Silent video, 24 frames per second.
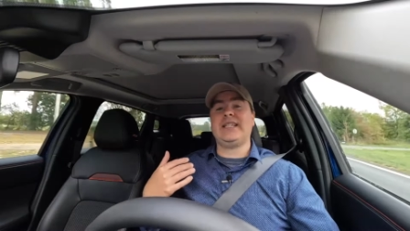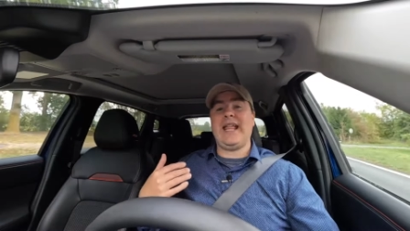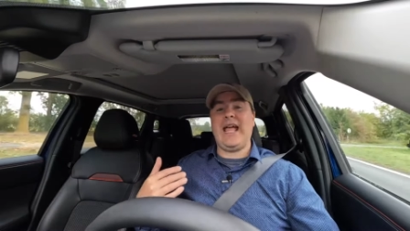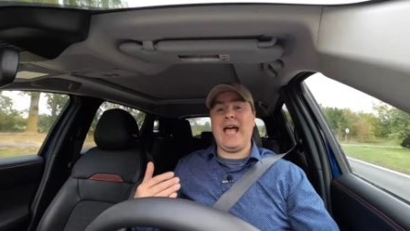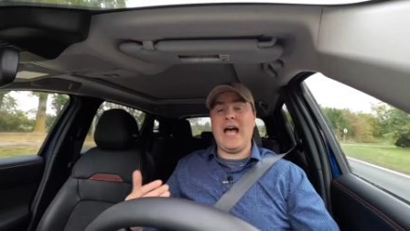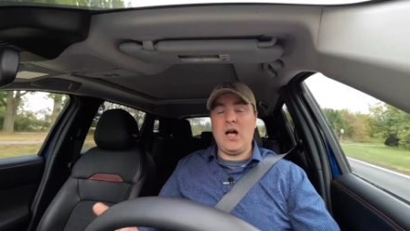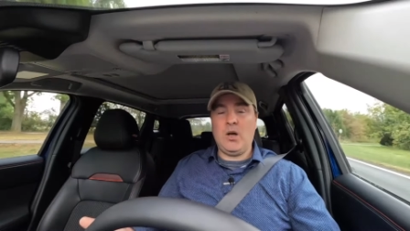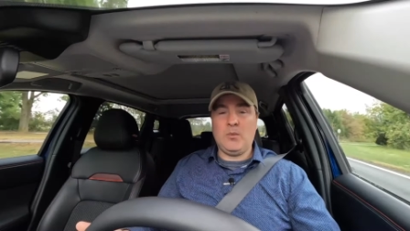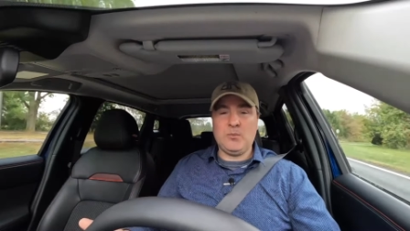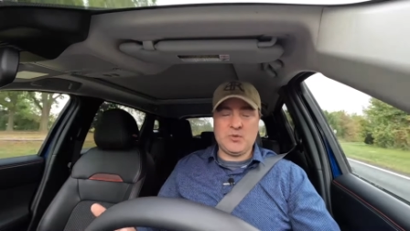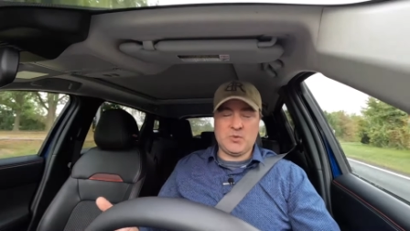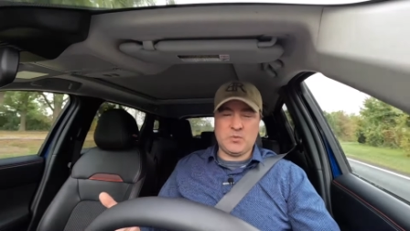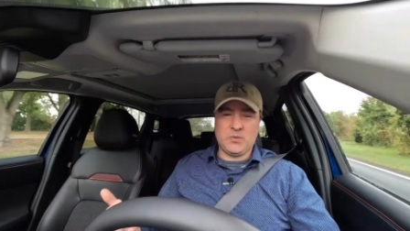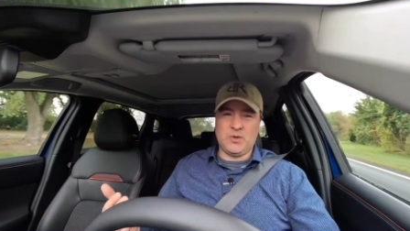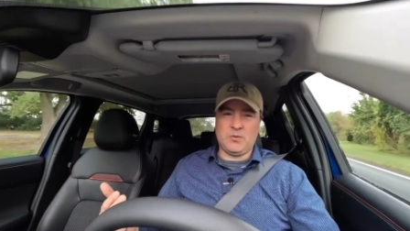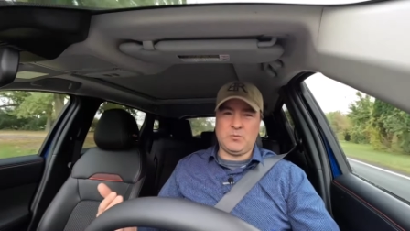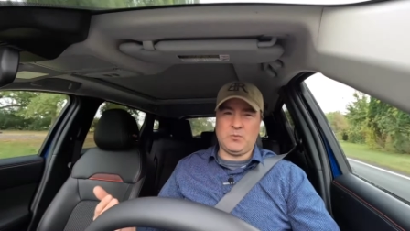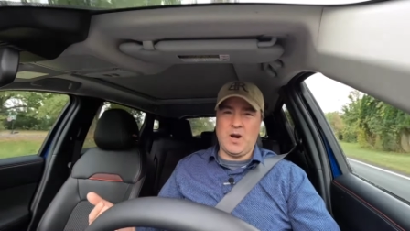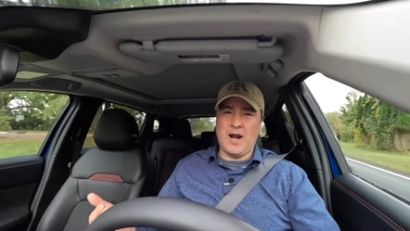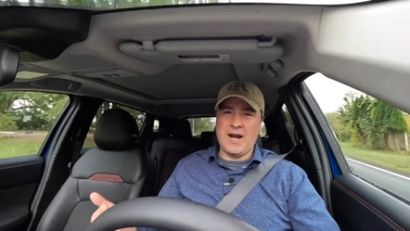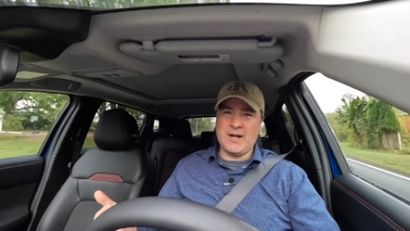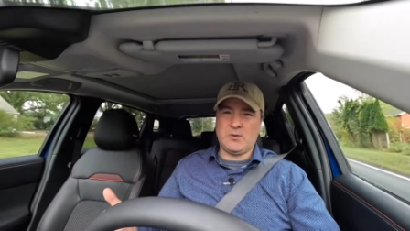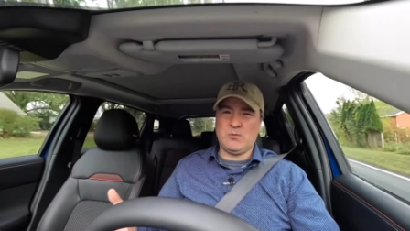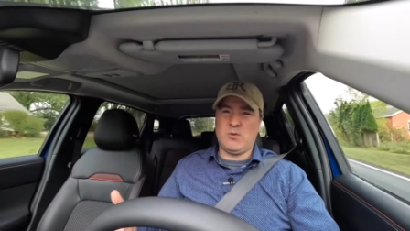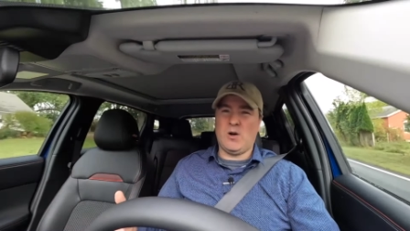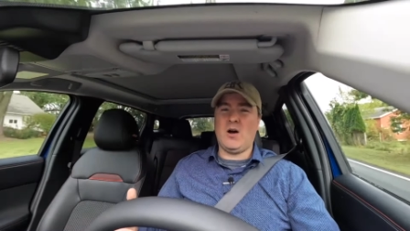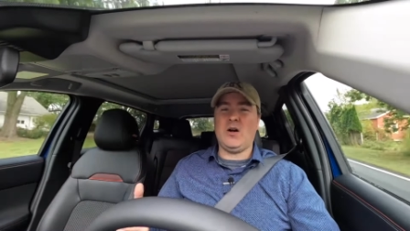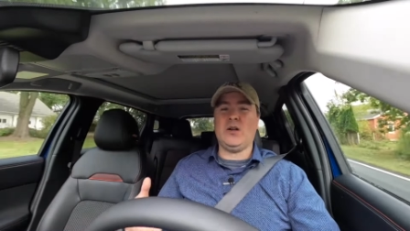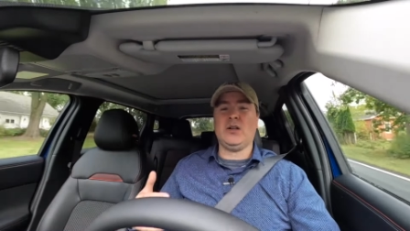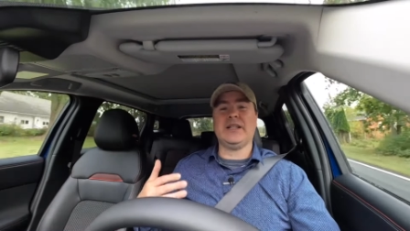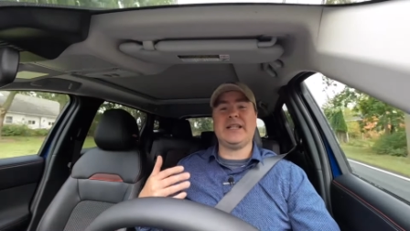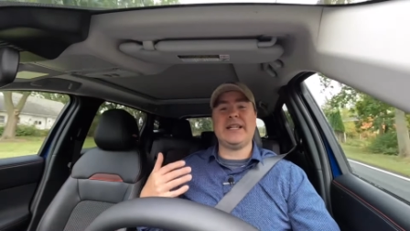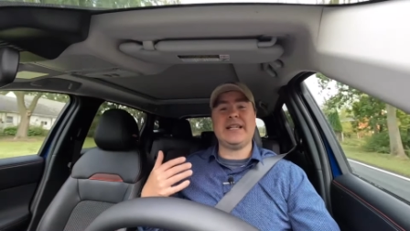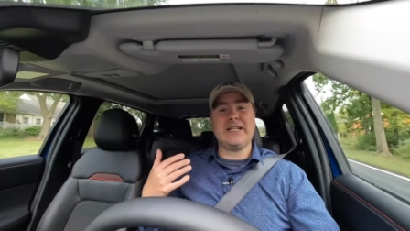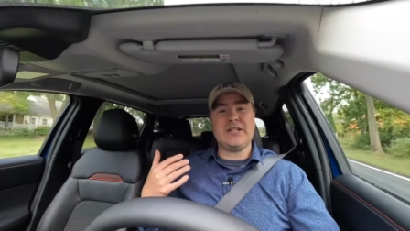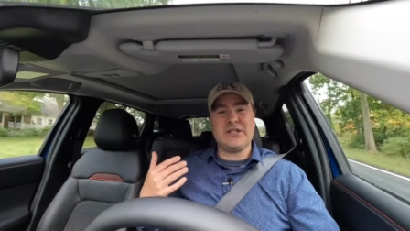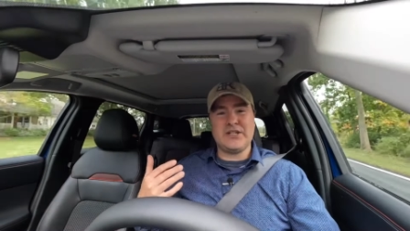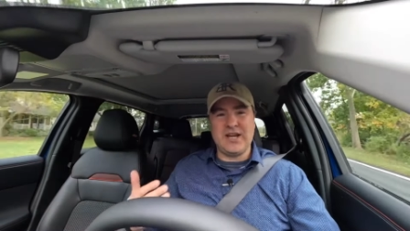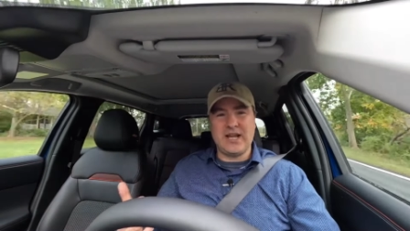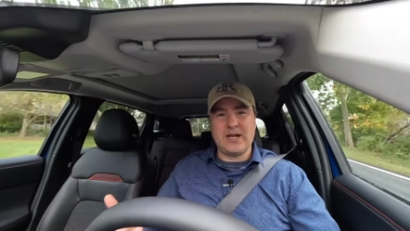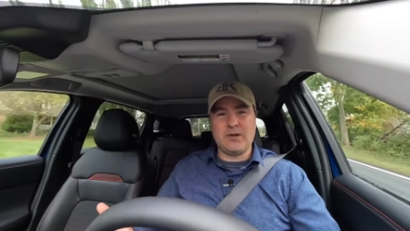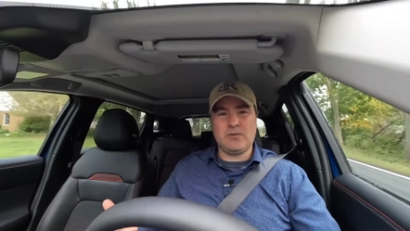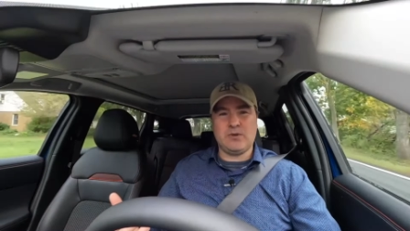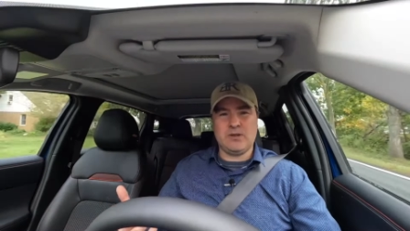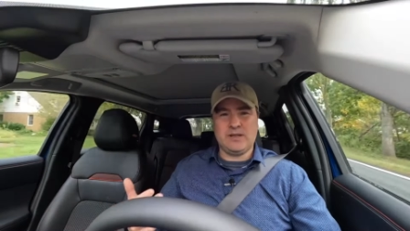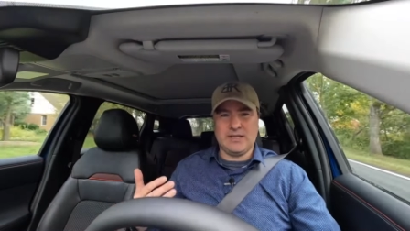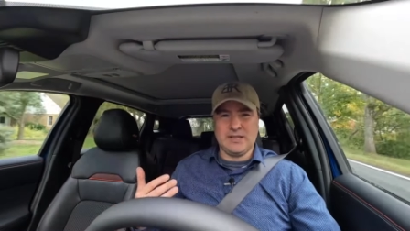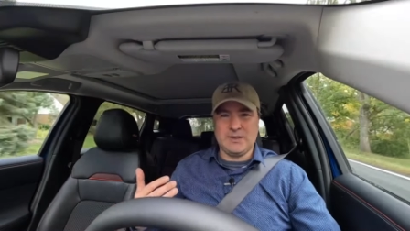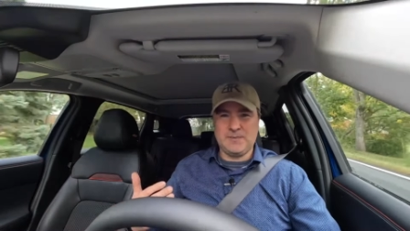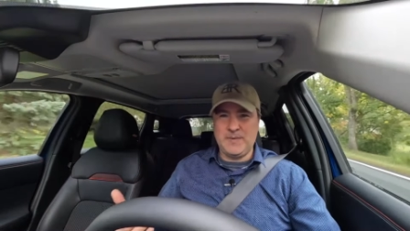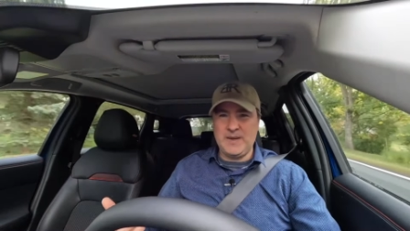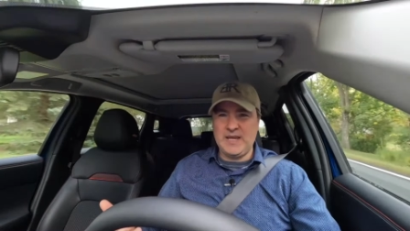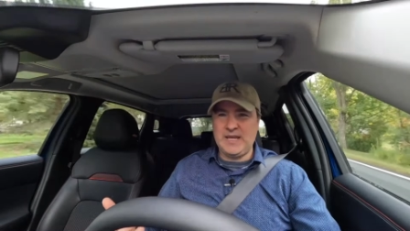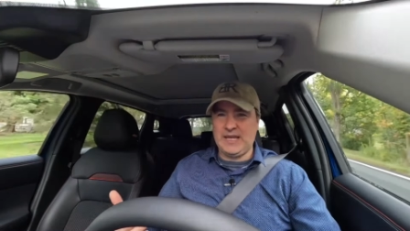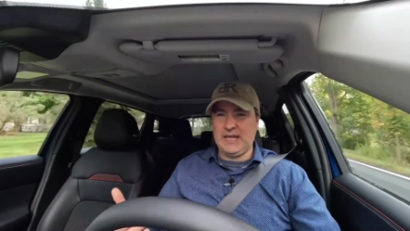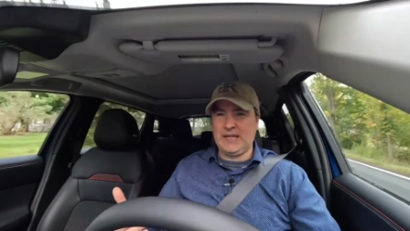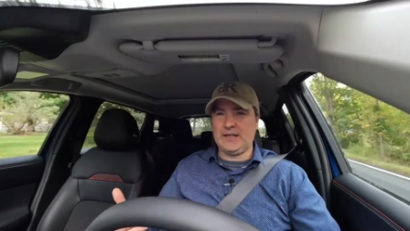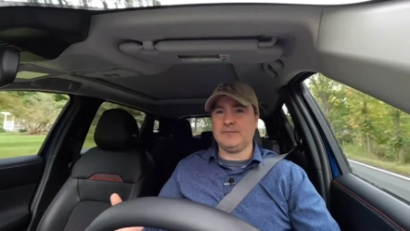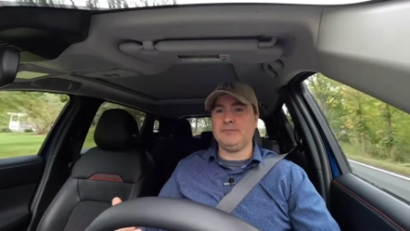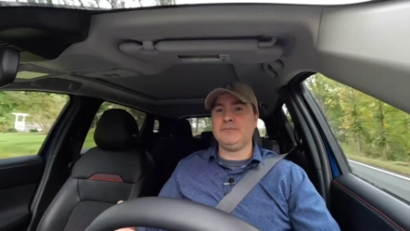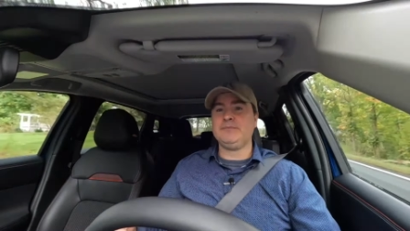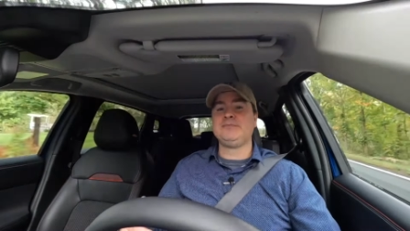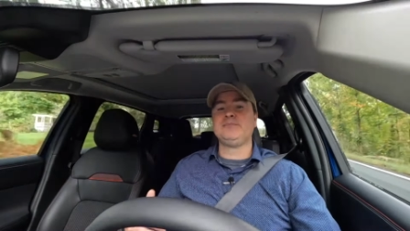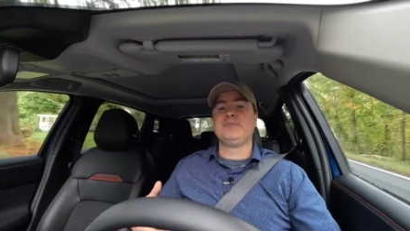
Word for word: helps with ride quality, generally speaking.